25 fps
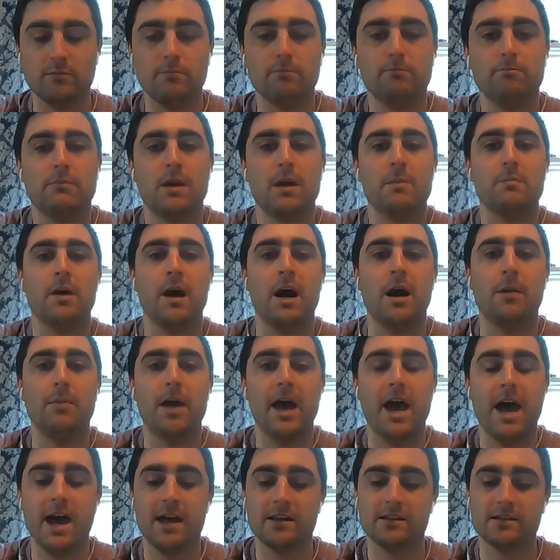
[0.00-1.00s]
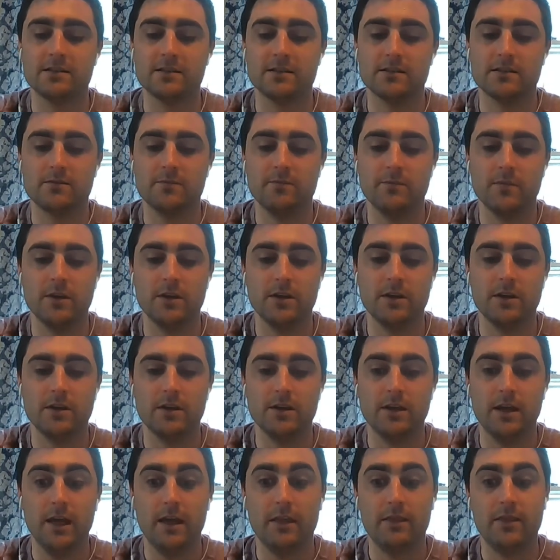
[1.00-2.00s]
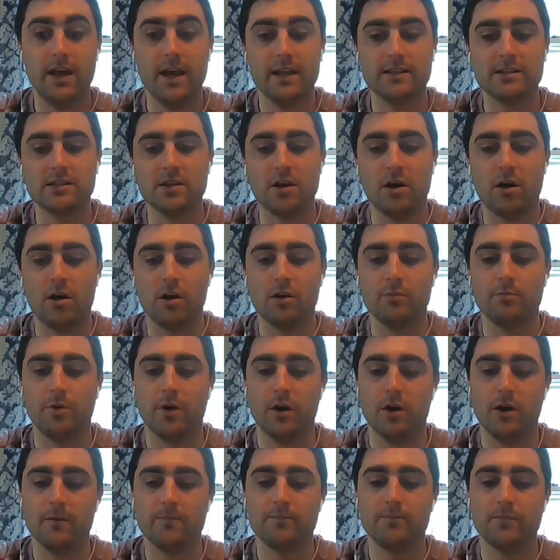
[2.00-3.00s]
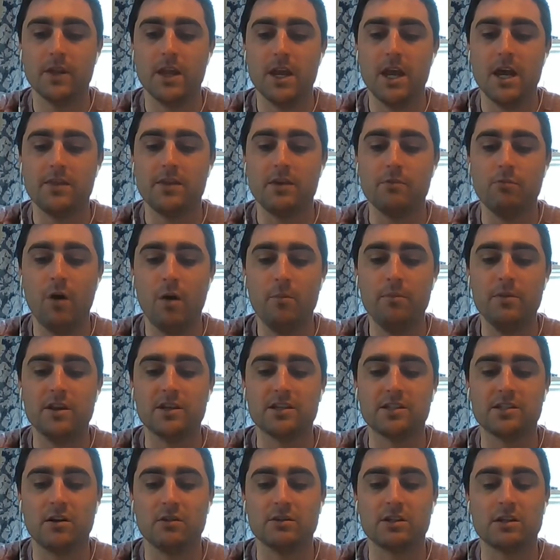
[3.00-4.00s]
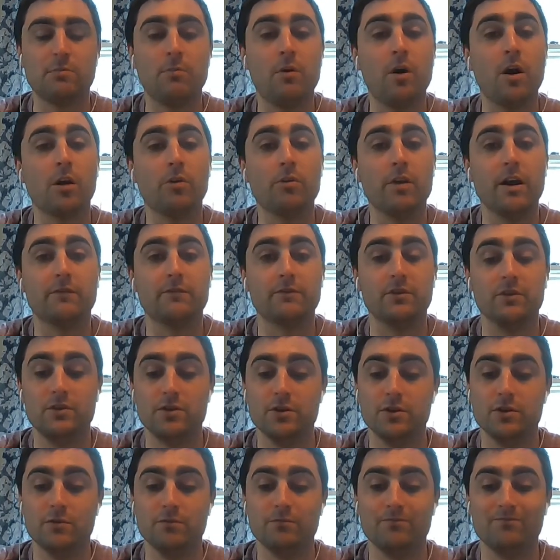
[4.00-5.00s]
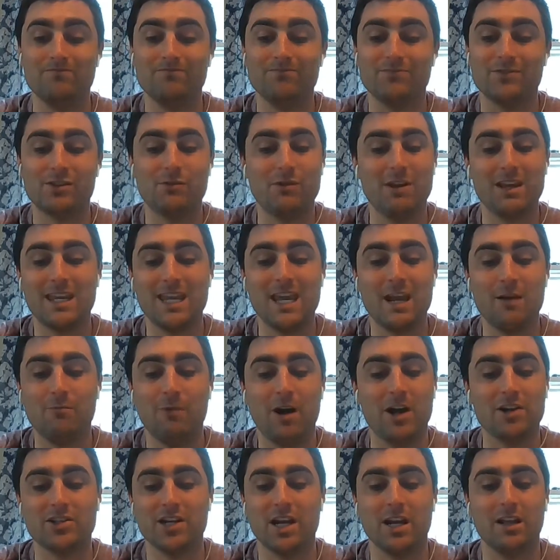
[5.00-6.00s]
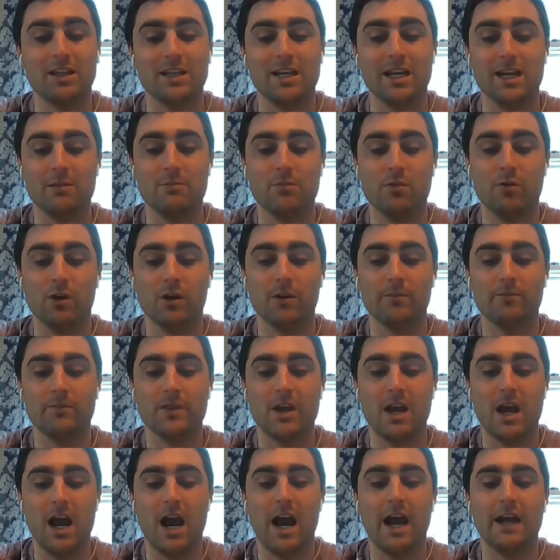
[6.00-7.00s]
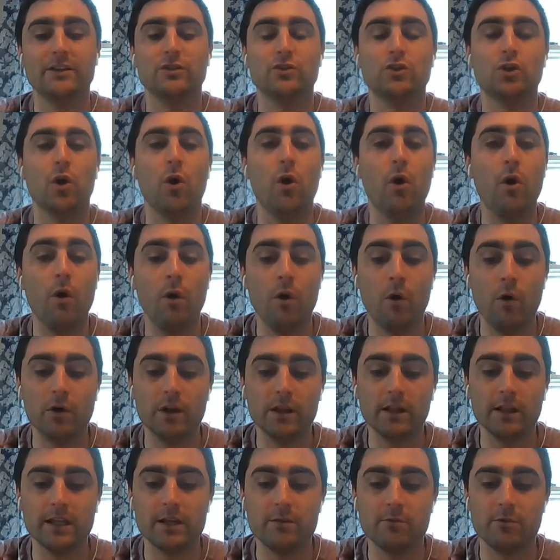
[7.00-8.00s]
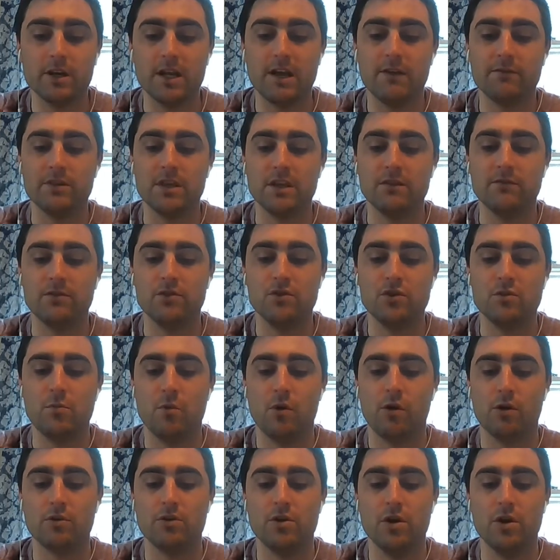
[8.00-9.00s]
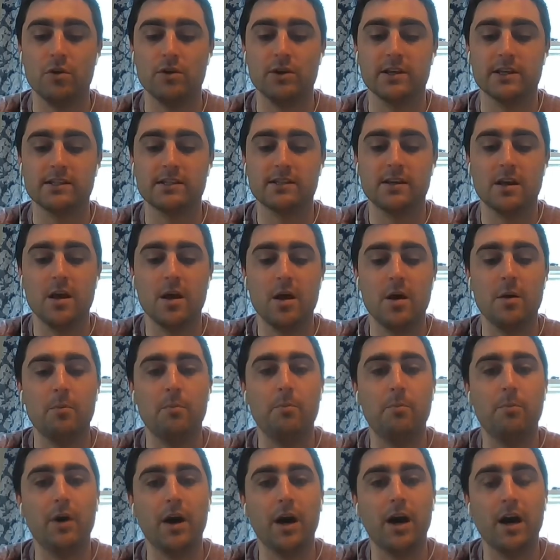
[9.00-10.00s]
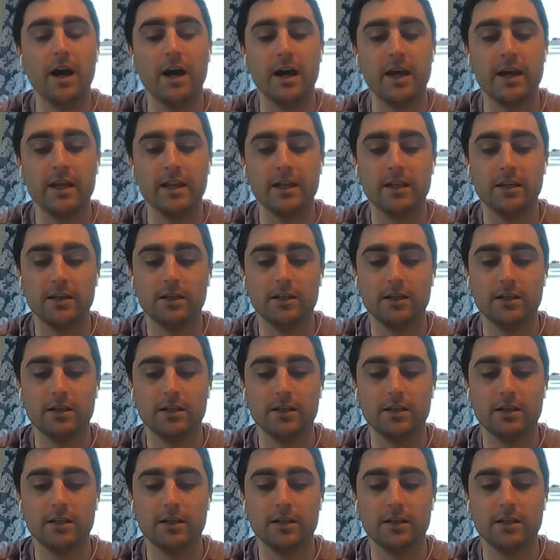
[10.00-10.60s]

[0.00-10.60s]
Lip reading: my mom asks. "That's the hard part. They want me to start tomorrow afternoon, so I can't watch Ellie anymore. I totally would have given you more notice, but—"